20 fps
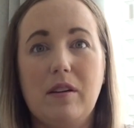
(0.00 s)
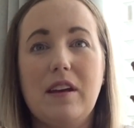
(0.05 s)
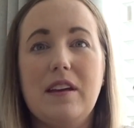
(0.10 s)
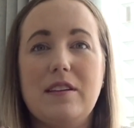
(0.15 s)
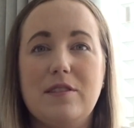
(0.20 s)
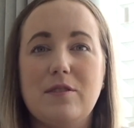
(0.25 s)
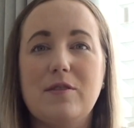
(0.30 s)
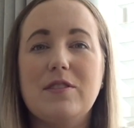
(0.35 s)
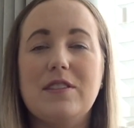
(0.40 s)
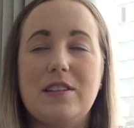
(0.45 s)

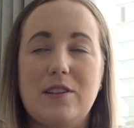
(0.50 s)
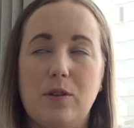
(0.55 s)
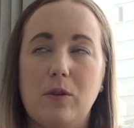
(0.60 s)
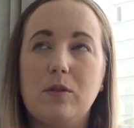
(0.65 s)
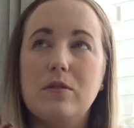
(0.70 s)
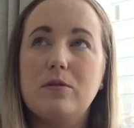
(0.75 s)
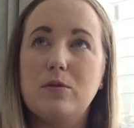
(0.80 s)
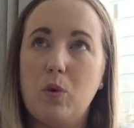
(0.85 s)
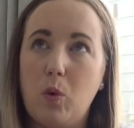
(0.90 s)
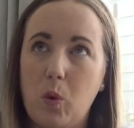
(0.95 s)
he's obviously
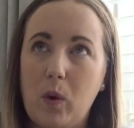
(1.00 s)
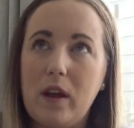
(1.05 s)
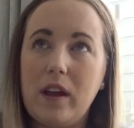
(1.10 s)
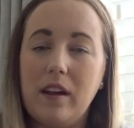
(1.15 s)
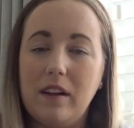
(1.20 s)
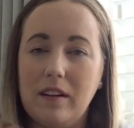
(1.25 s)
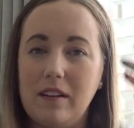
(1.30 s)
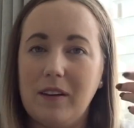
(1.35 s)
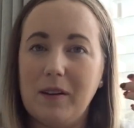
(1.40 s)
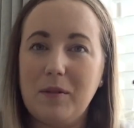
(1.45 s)
not
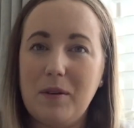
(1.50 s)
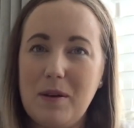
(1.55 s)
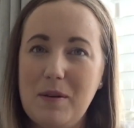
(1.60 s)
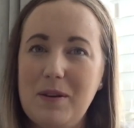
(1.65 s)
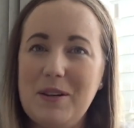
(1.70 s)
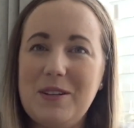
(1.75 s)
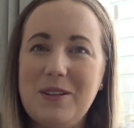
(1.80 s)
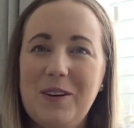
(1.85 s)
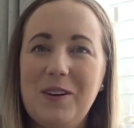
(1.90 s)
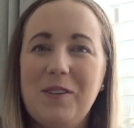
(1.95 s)
talking like we would
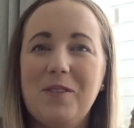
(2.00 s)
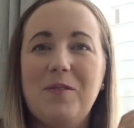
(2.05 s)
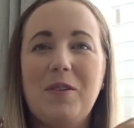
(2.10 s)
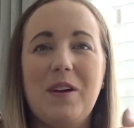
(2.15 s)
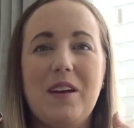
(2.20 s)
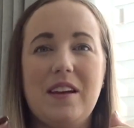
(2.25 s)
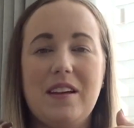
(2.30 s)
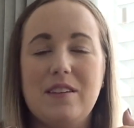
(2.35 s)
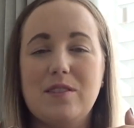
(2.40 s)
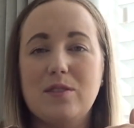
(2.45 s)
talk,
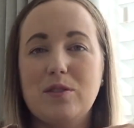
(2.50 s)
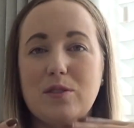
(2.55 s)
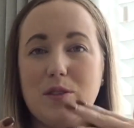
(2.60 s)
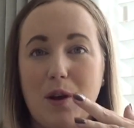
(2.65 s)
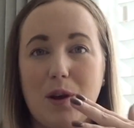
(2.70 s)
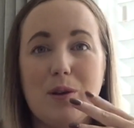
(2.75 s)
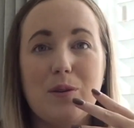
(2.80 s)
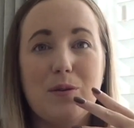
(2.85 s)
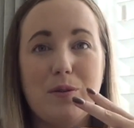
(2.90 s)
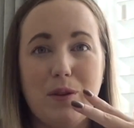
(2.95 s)
but he's
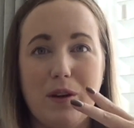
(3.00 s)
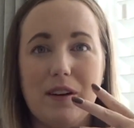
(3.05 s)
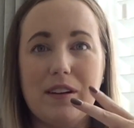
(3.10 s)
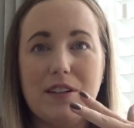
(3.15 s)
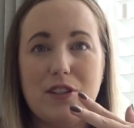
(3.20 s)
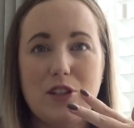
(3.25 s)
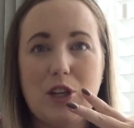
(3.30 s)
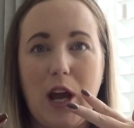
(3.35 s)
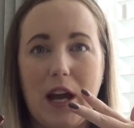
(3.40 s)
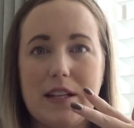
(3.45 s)
so
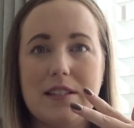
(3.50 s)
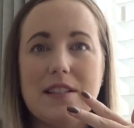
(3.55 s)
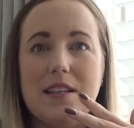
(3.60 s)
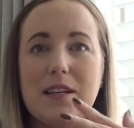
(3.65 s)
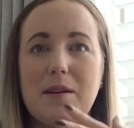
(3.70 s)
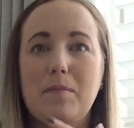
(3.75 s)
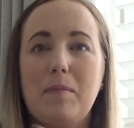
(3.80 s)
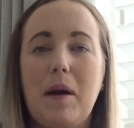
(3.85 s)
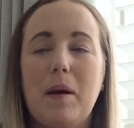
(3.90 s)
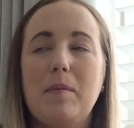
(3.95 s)
like
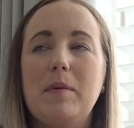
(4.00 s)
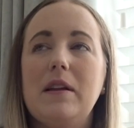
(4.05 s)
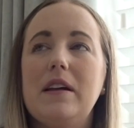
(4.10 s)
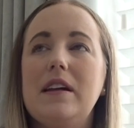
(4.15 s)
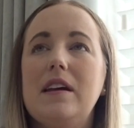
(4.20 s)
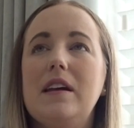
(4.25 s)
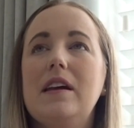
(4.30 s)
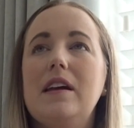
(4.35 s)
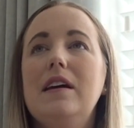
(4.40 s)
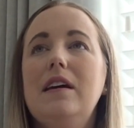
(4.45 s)
chatty and
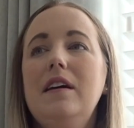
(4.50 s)
babbly.